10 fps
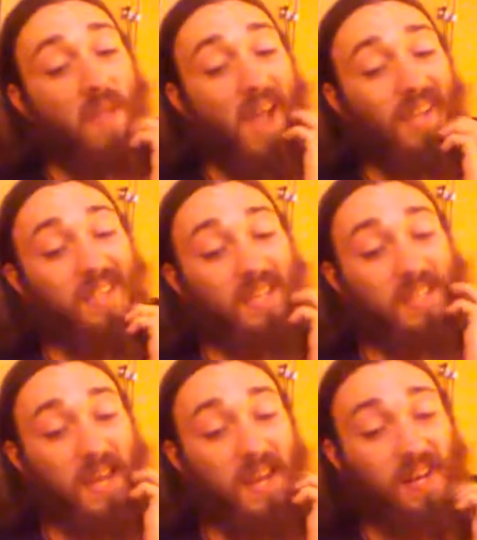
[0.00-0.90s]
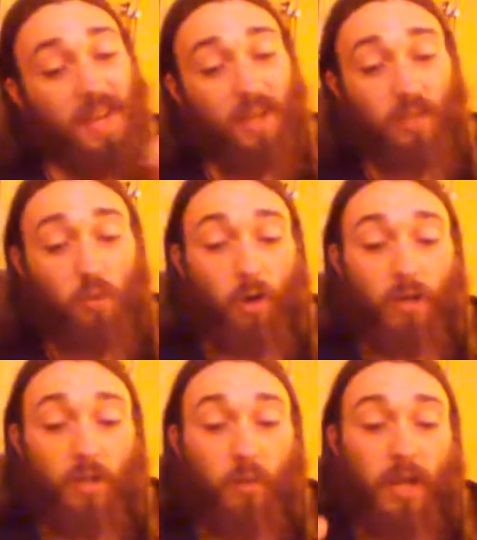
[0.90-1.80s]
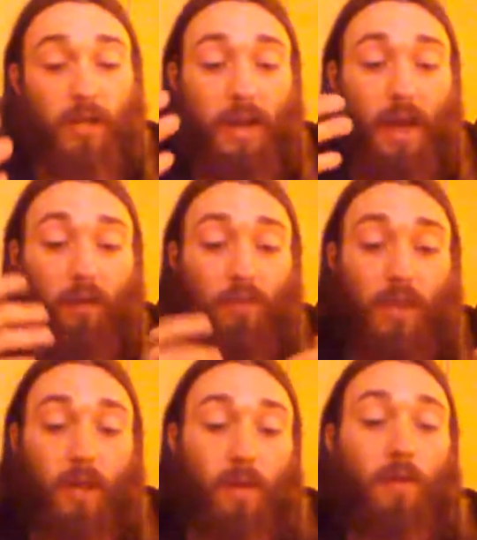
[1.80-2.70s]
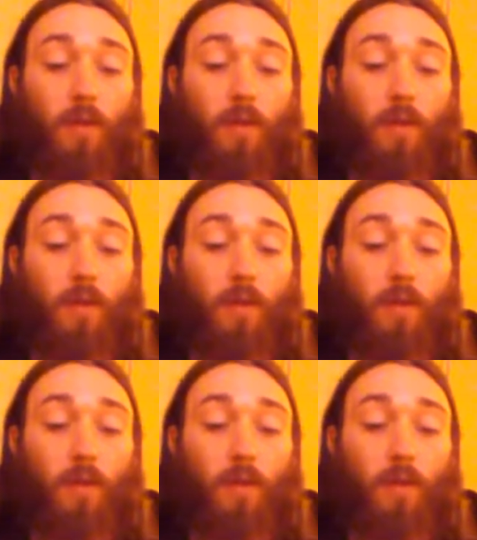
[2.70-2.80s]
As I said, as you work your way down then,